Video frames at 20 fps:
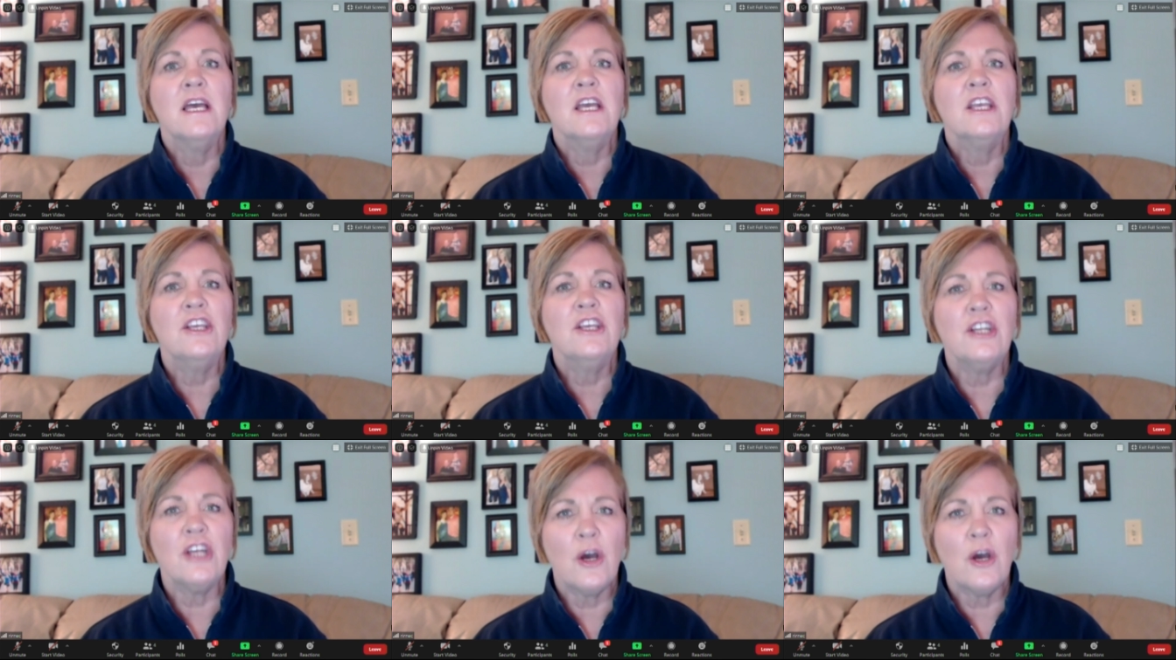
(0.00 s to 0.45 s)

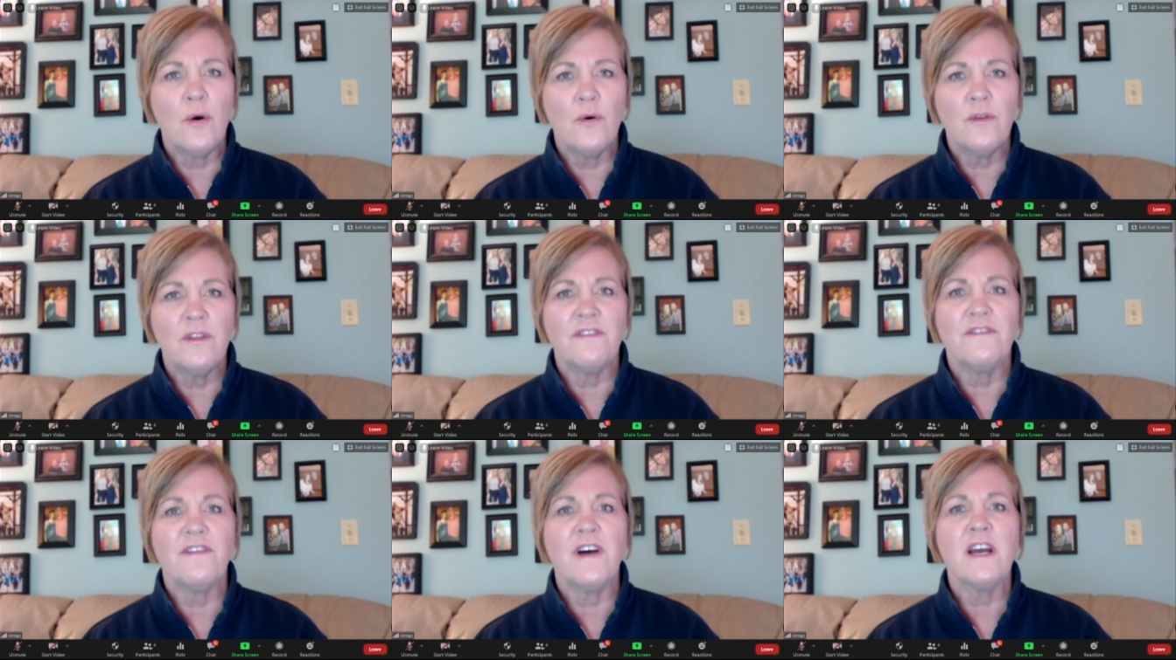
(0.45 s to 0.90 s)
you know,
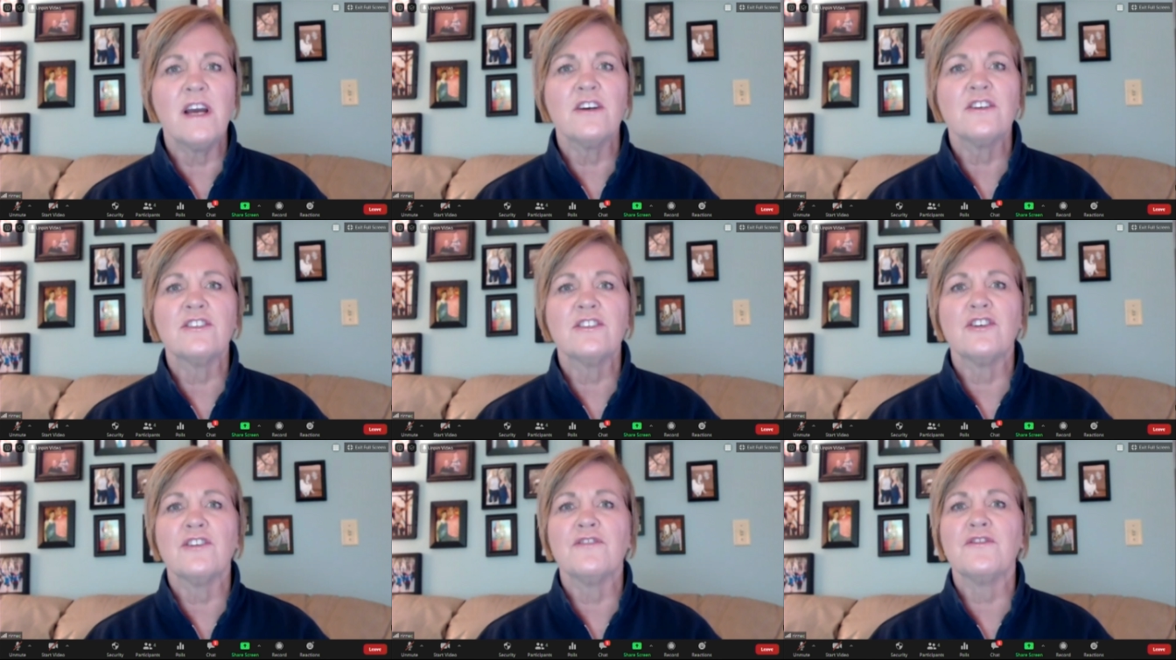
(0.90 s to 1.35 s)
the fire
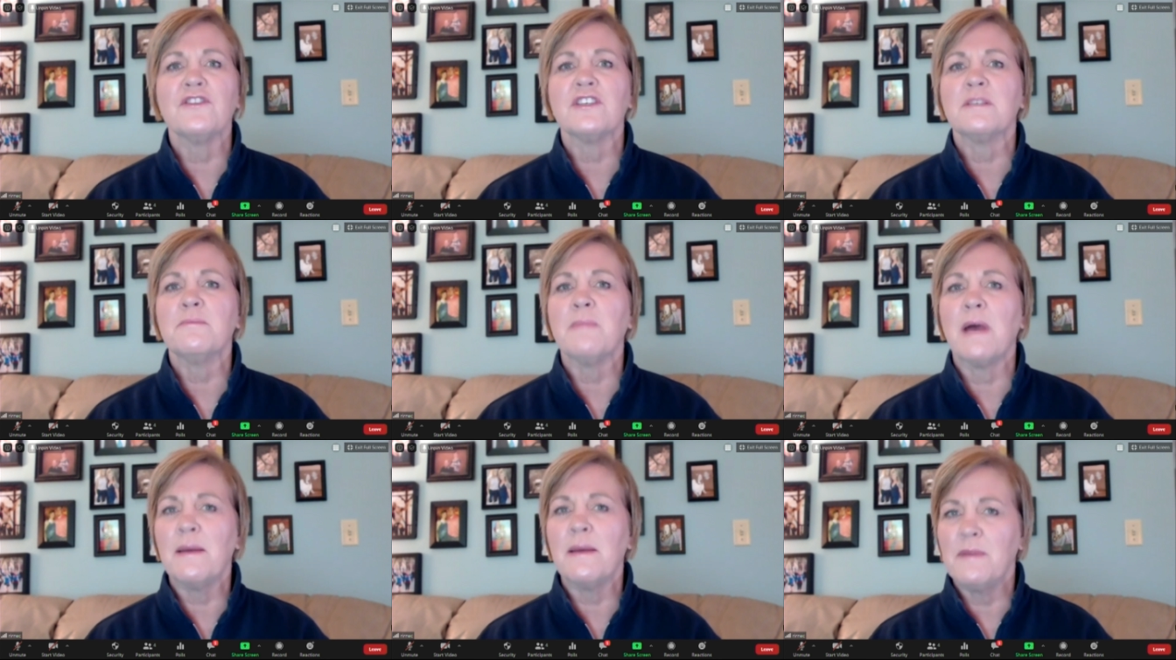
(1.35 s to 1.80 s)

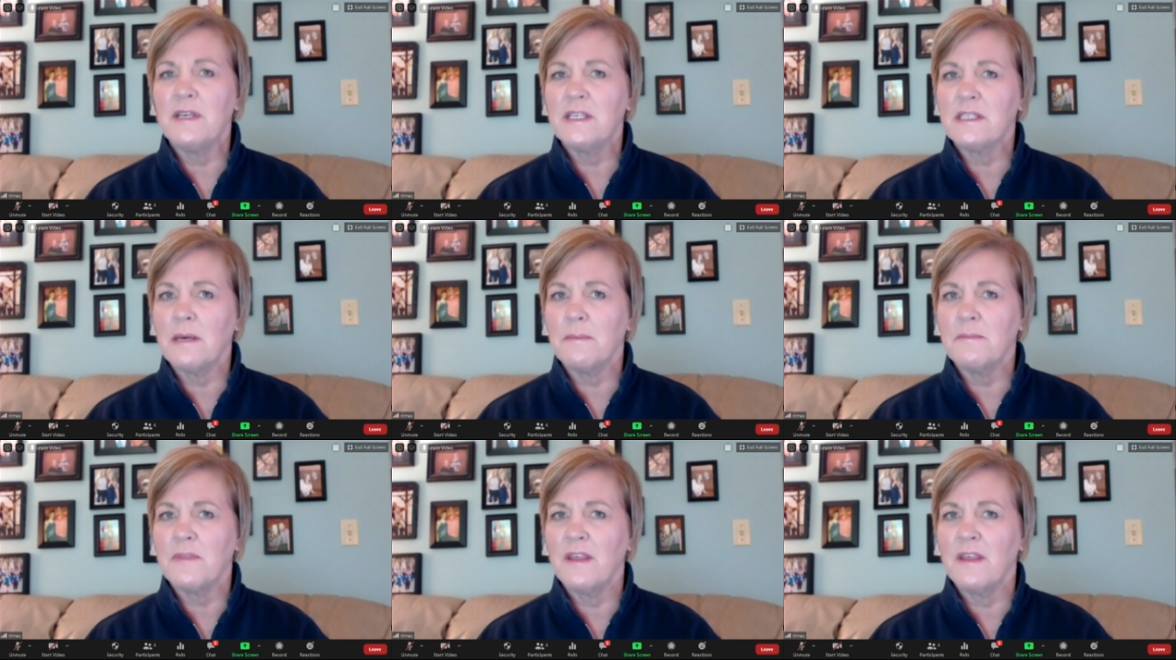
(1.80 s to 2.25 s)
service might be
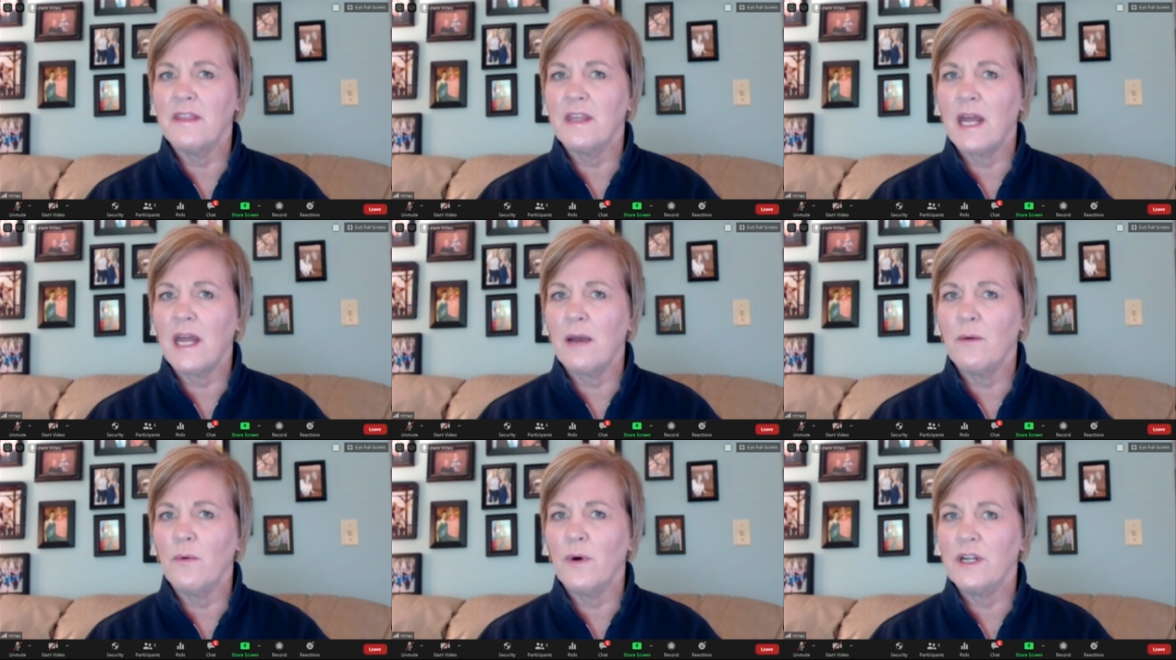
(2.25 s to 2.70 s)
something that
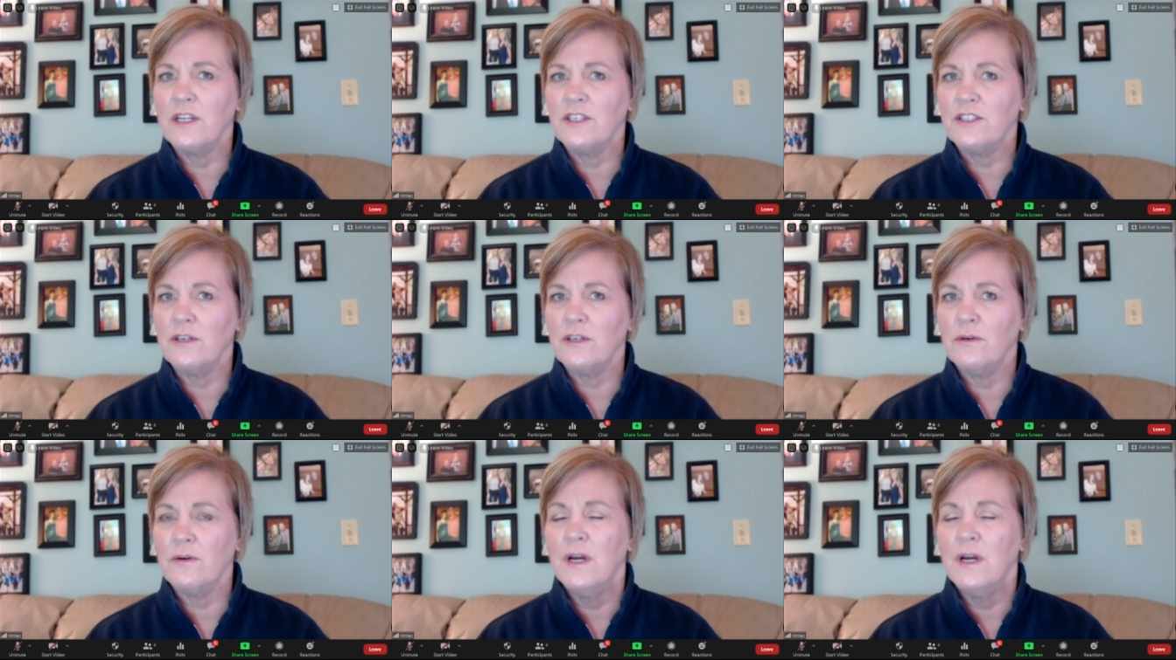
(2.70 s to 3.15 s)
I want to
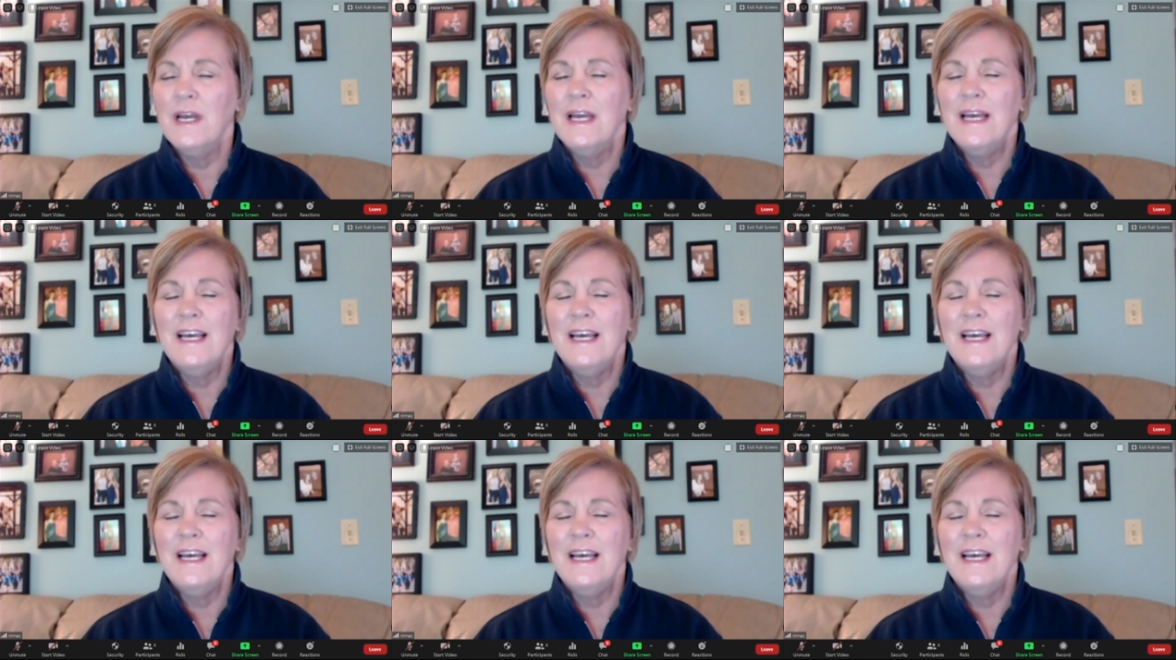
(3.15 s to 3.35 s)
do.